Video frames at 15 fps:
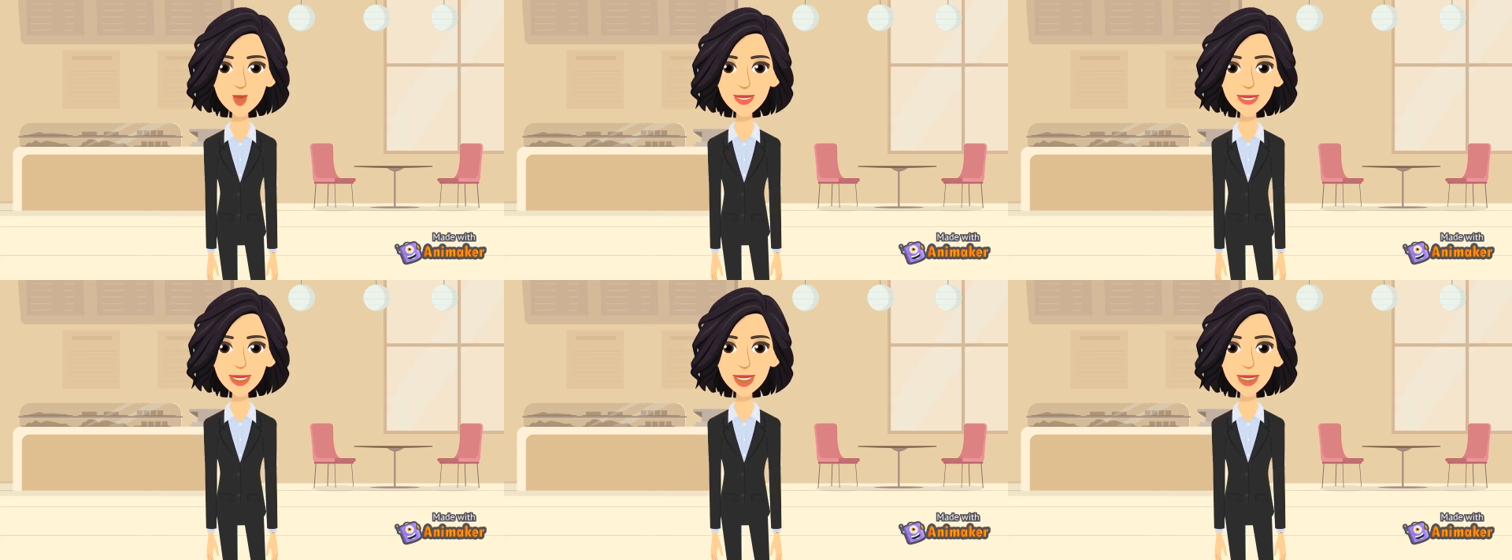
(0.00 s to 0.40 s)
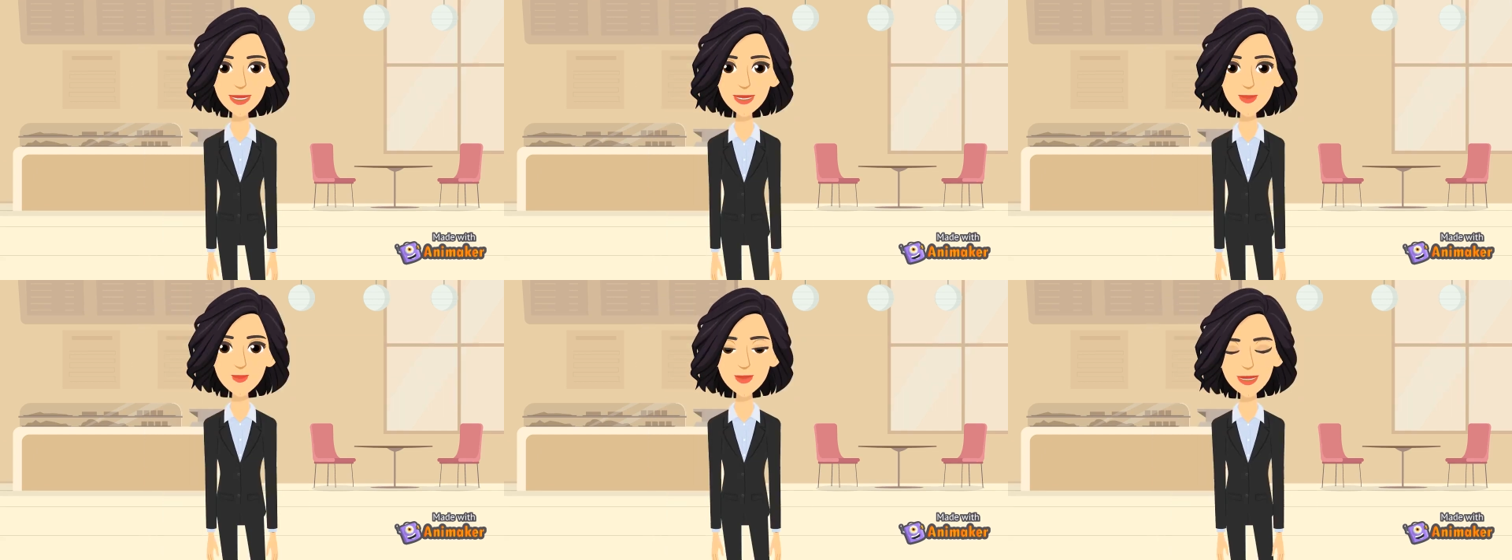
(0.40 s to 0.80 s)
of
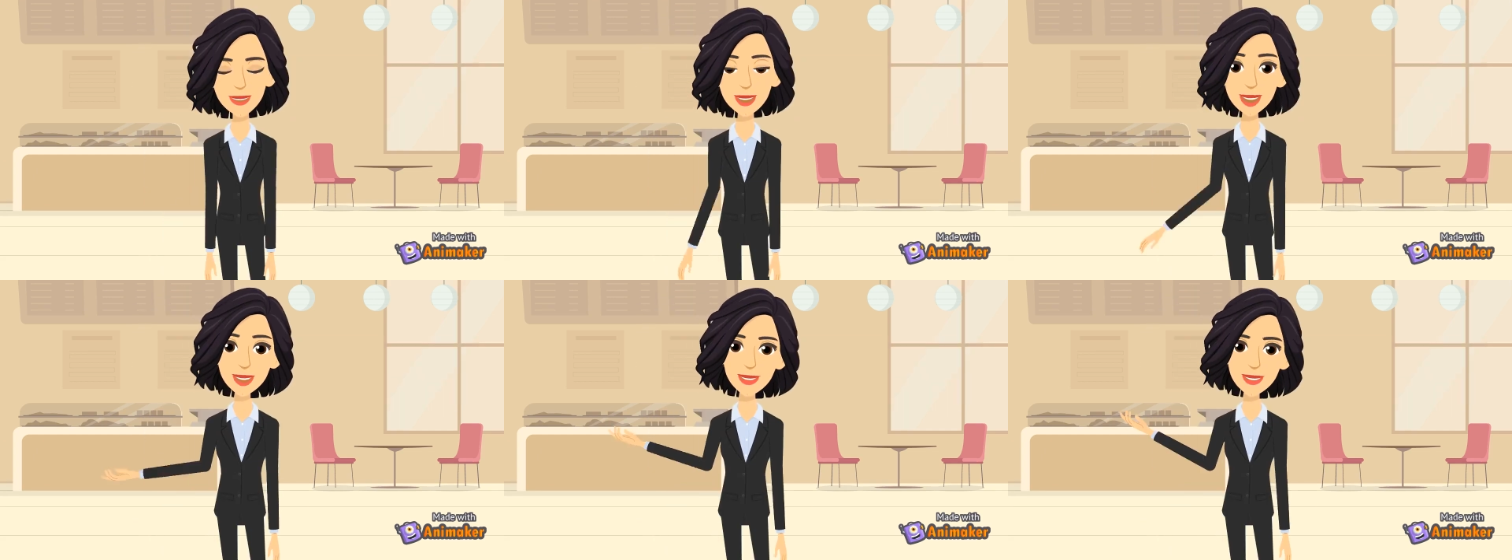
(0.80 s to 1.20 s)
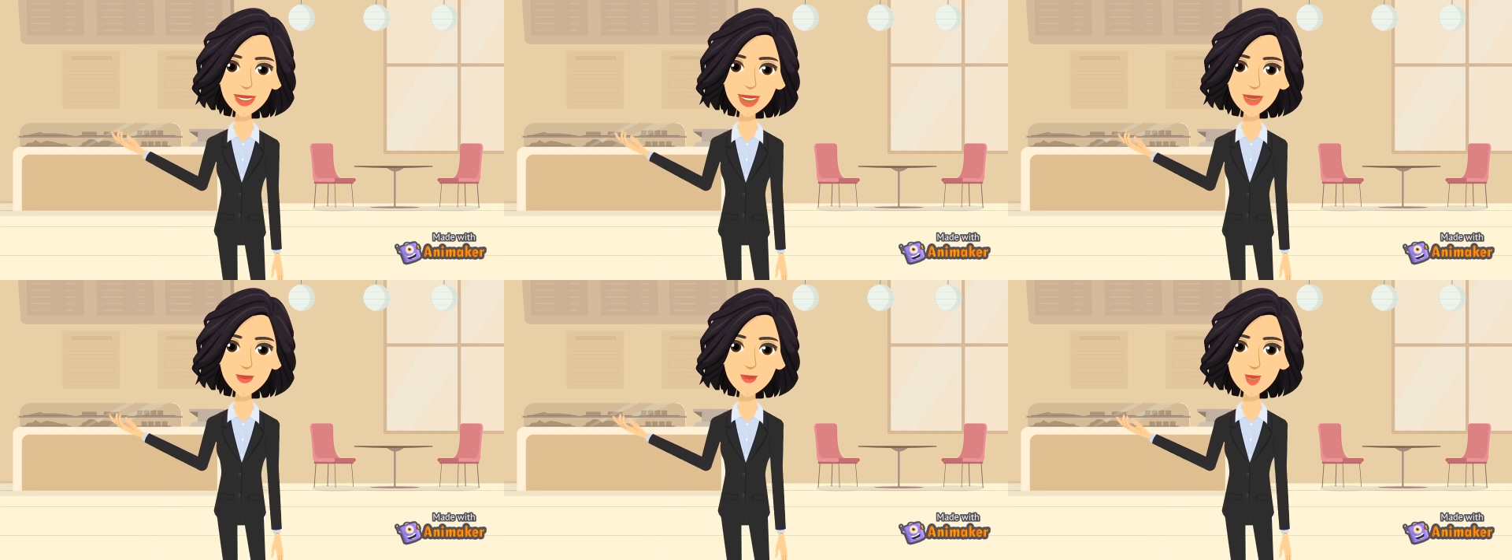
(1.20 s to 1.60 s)
challenge to be
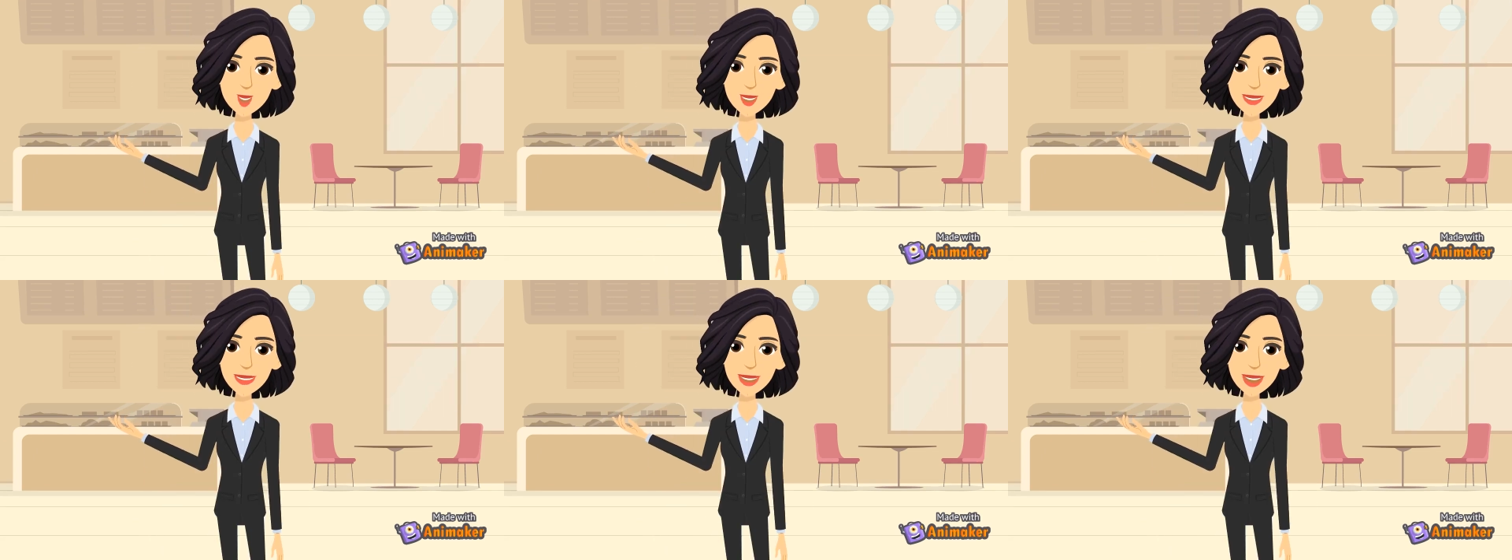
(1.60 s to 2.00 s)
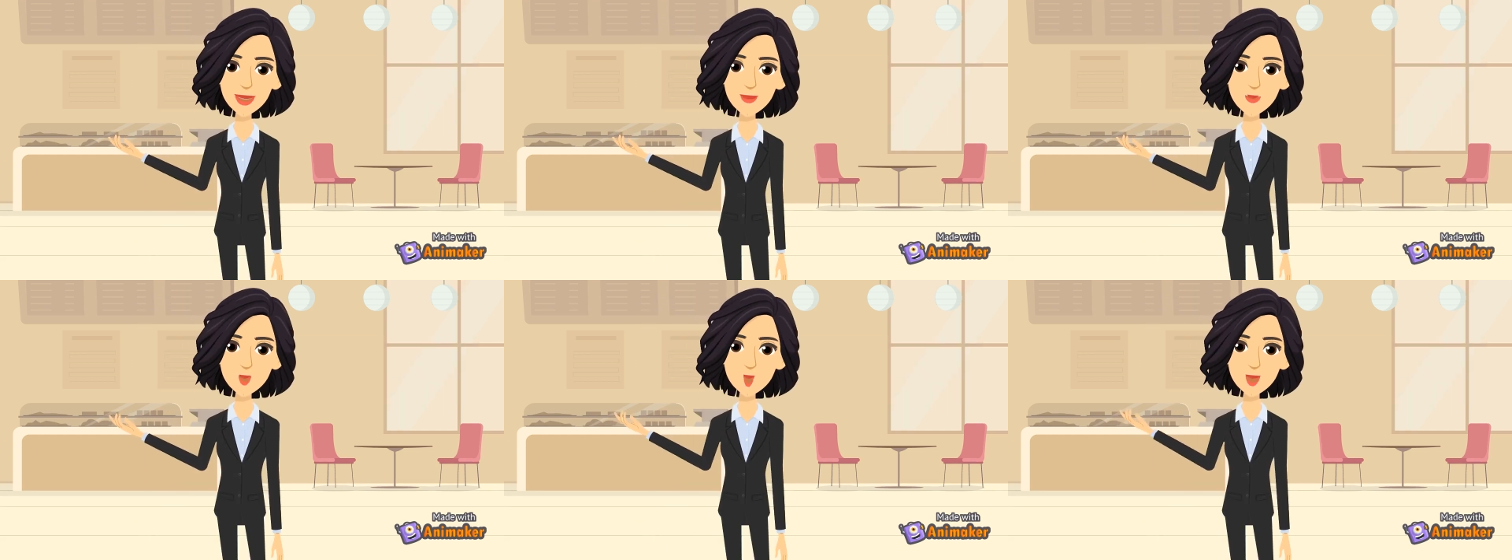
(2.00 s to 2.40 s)
faced.
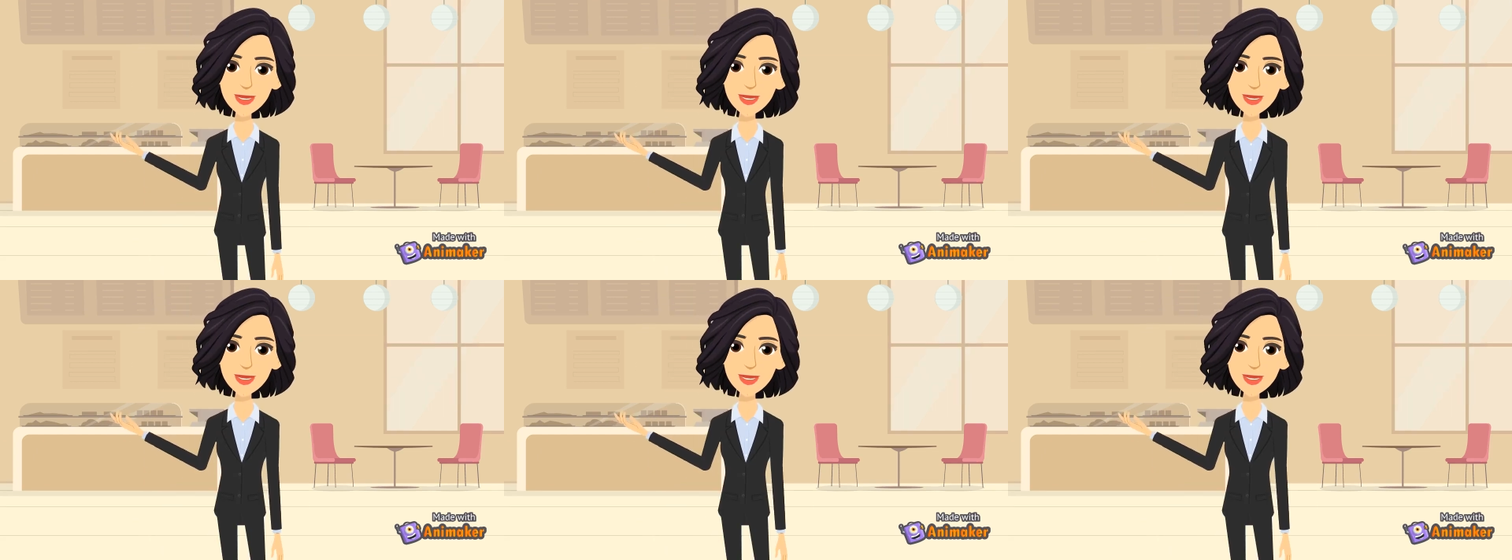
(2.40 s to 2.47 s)
Challenge